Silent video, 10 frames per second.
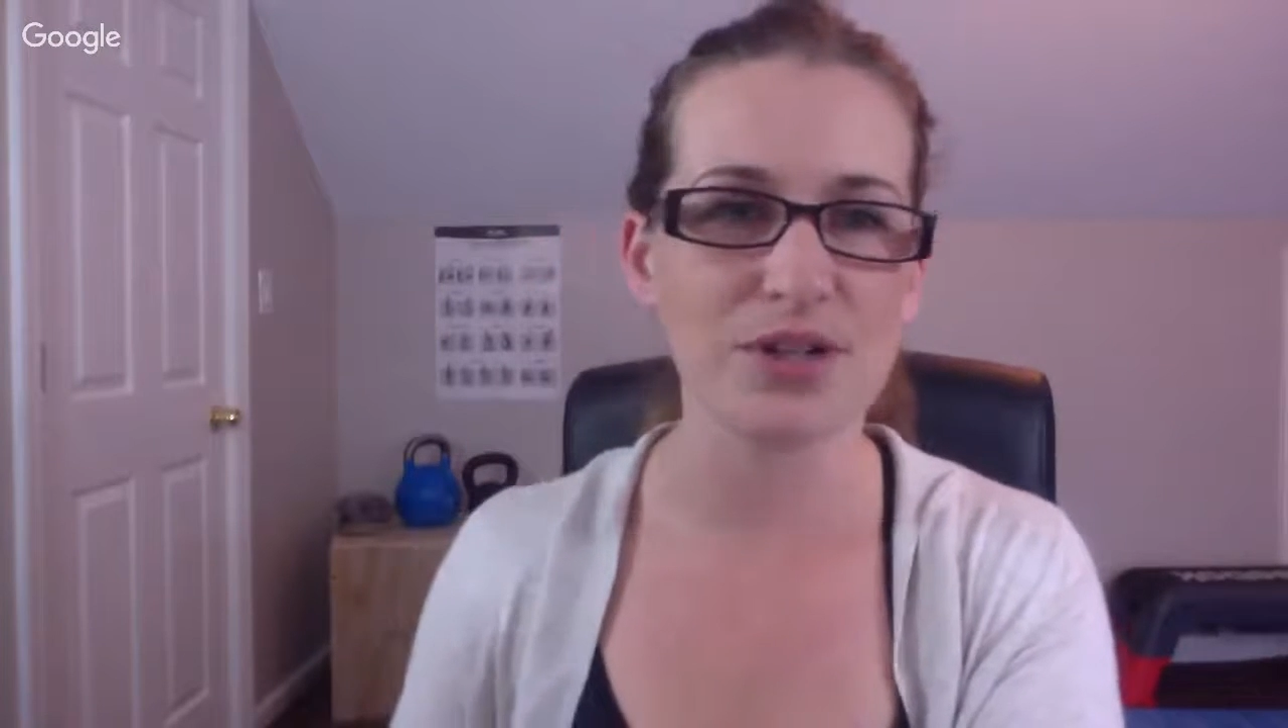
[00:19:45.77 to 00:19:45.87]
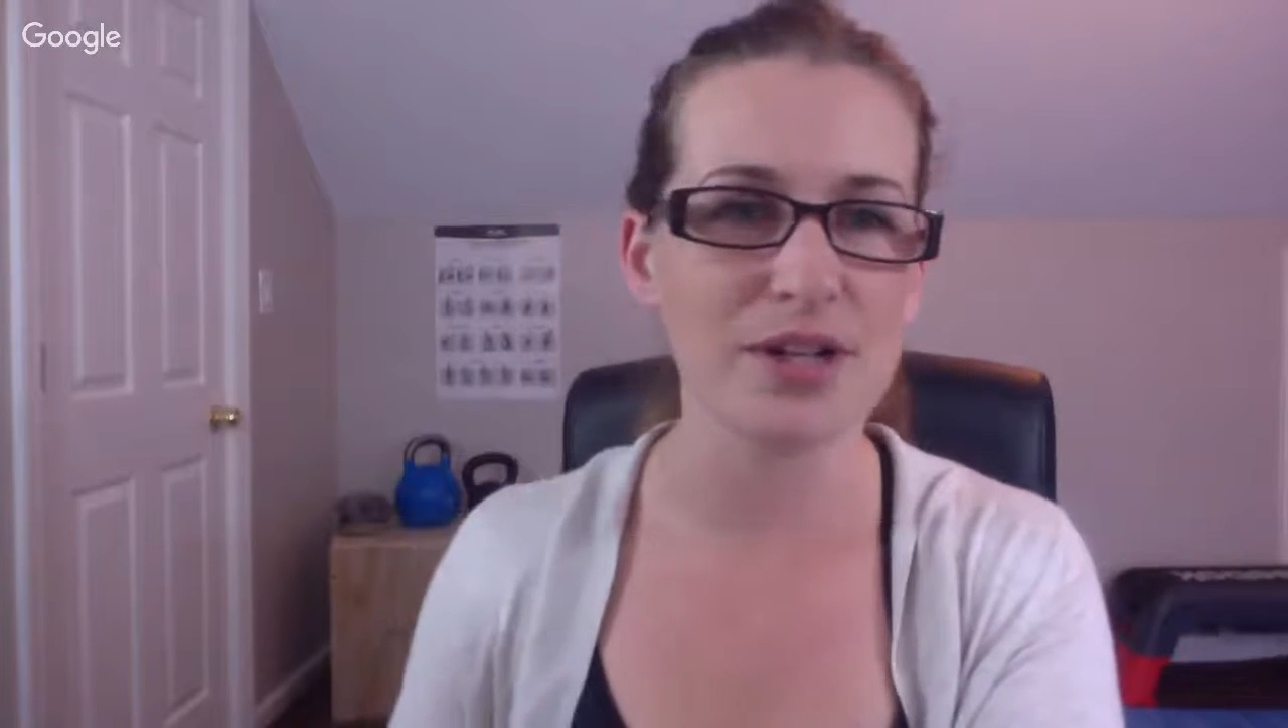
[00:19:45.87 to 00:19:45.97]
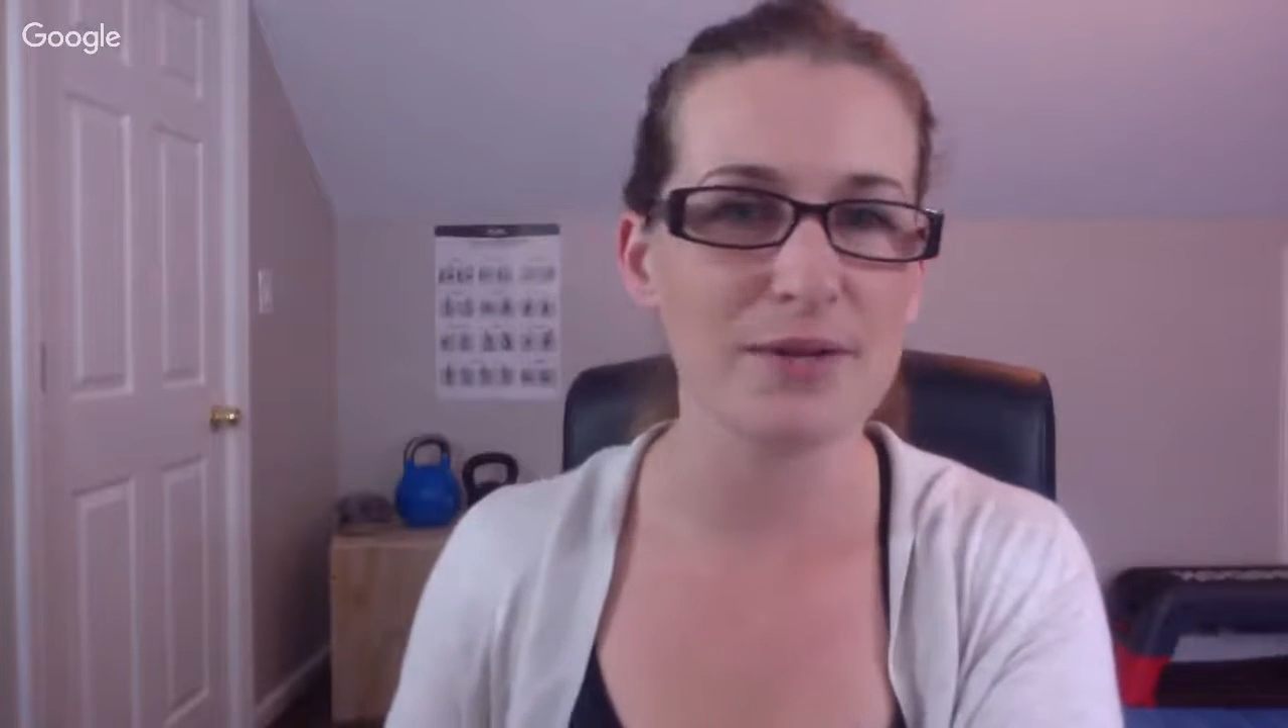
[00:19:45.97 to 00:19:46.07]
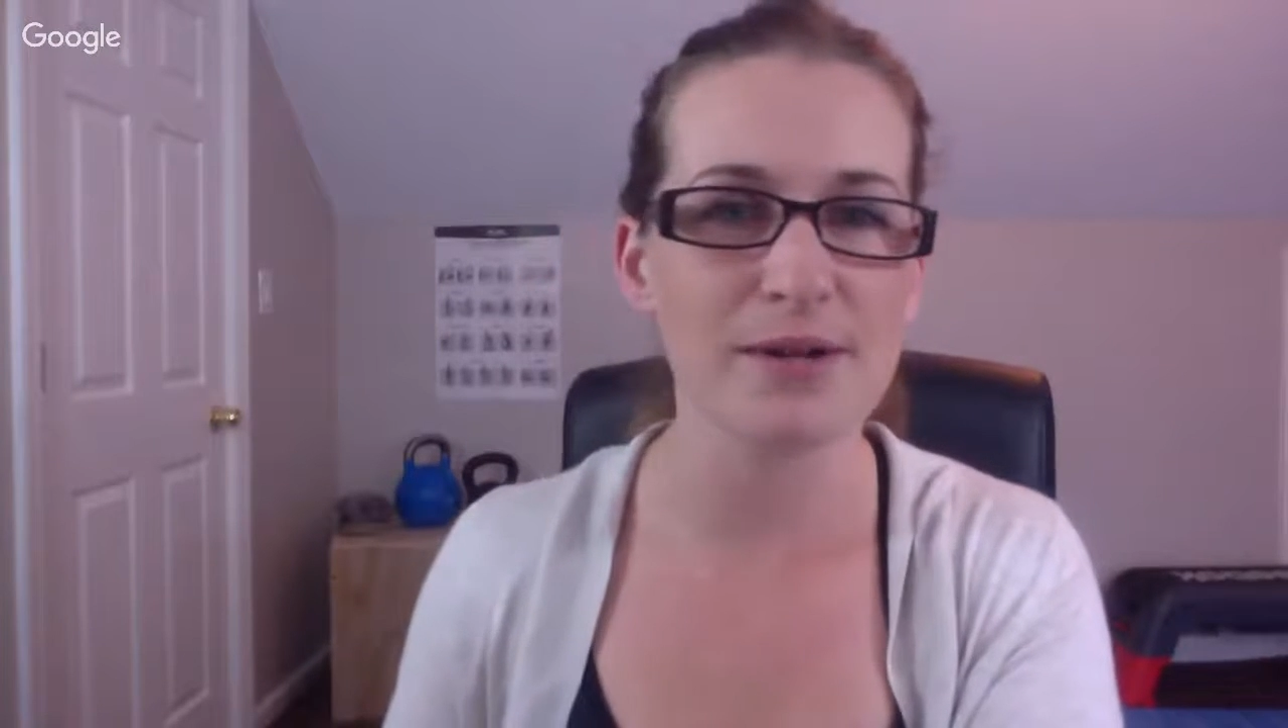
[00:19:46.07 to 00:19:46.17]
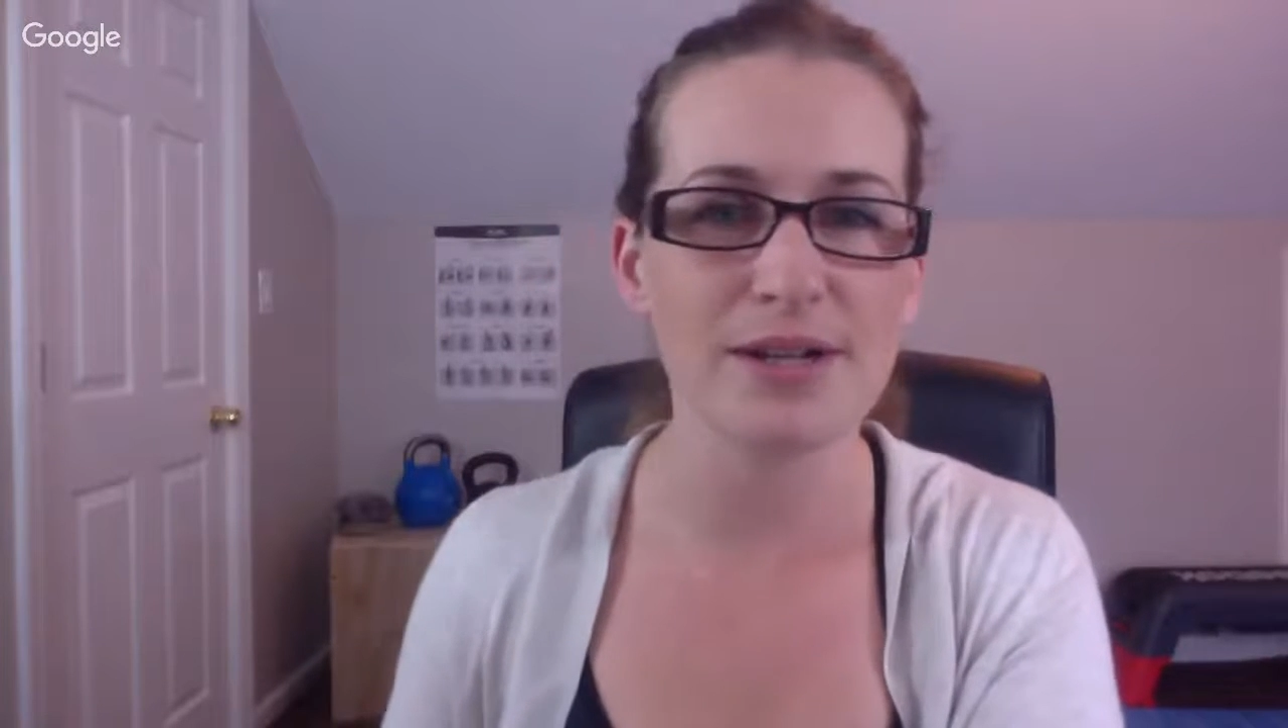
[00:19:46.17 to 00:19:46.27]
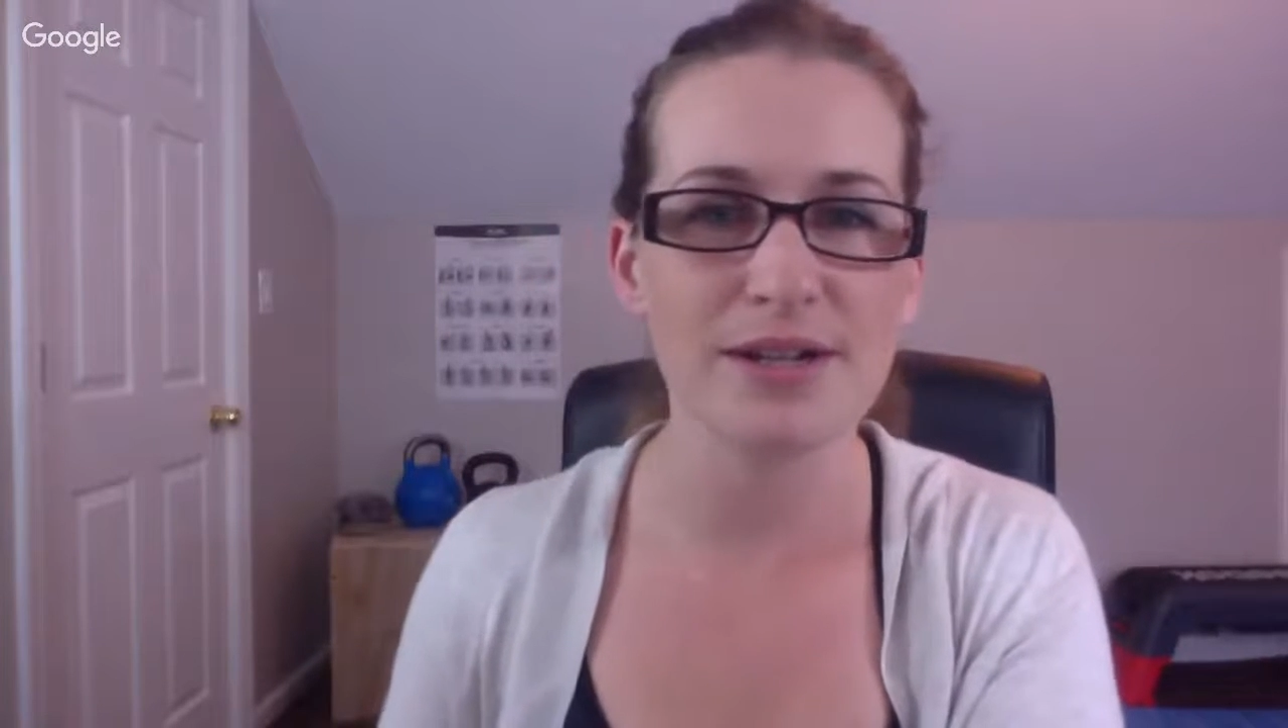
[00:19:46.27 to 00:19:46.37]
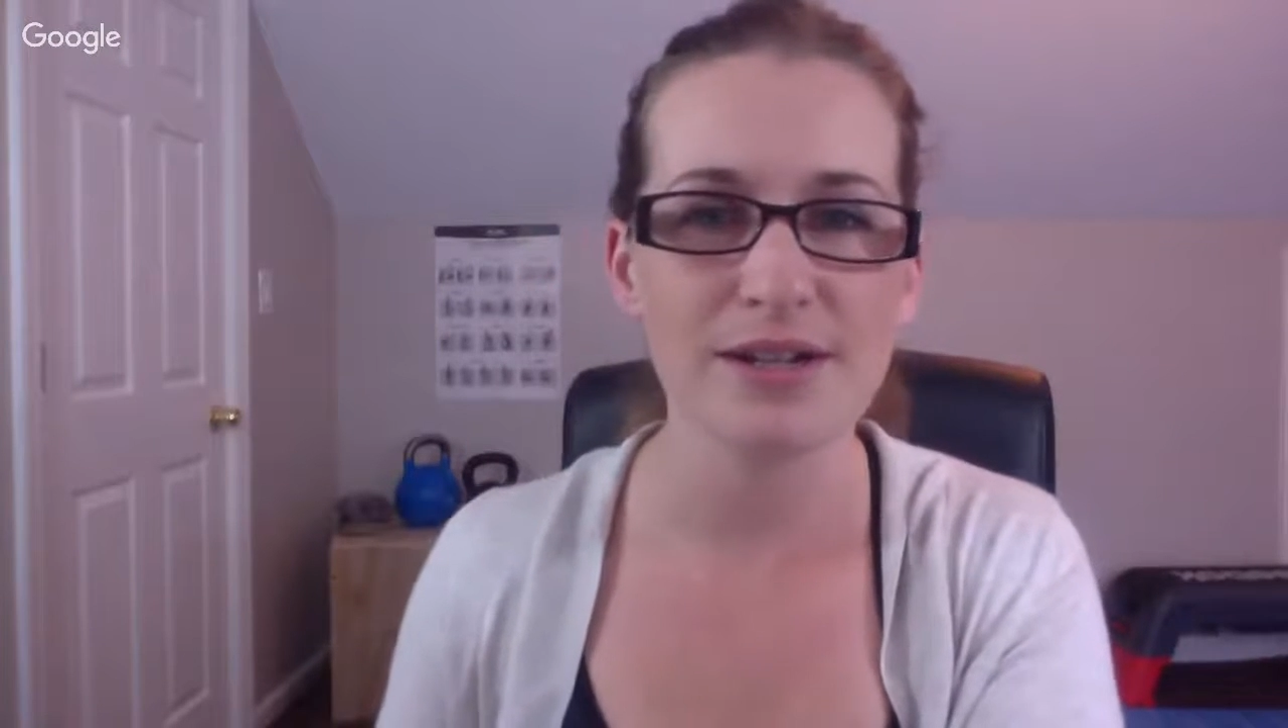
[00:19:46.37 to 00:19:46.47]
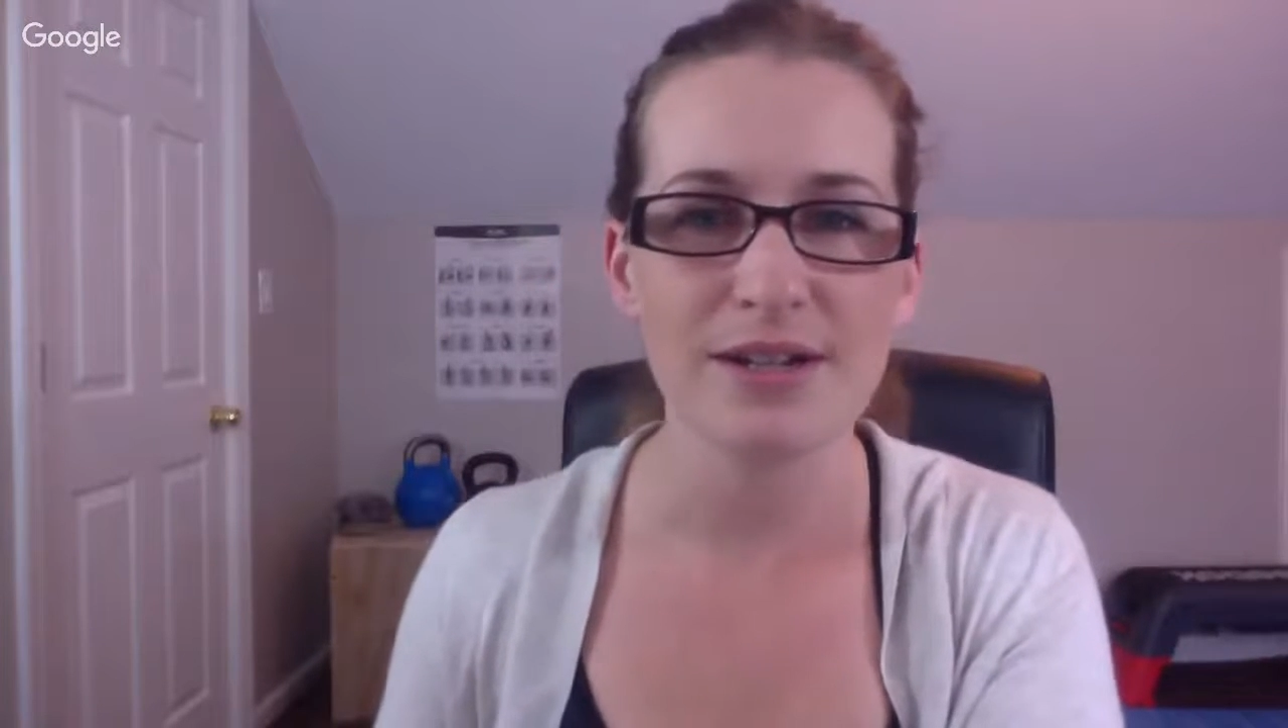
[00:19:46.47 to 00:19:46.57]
anyway.